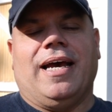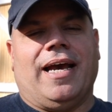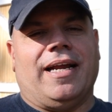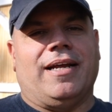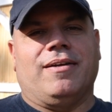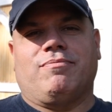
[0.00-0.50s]
I
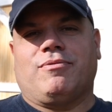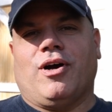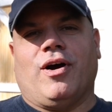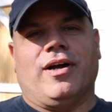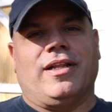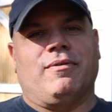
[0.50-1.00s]
had a
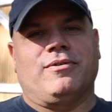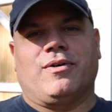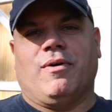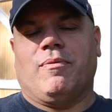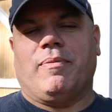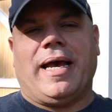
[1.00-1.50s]
card that was
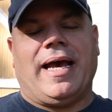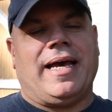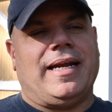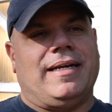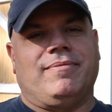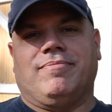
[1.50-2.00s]
going
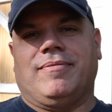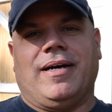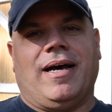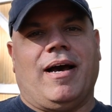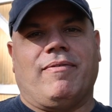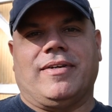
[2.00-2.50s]
bad, and
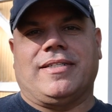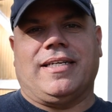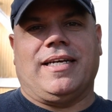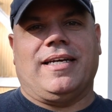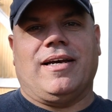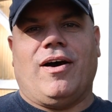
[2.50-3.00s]

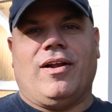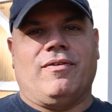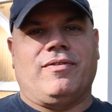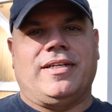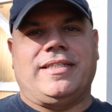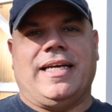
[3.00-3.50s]
obviously all
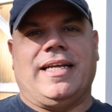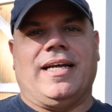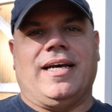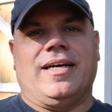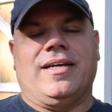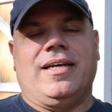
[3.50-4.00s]
of the
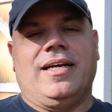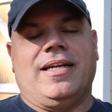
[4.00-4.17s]
data,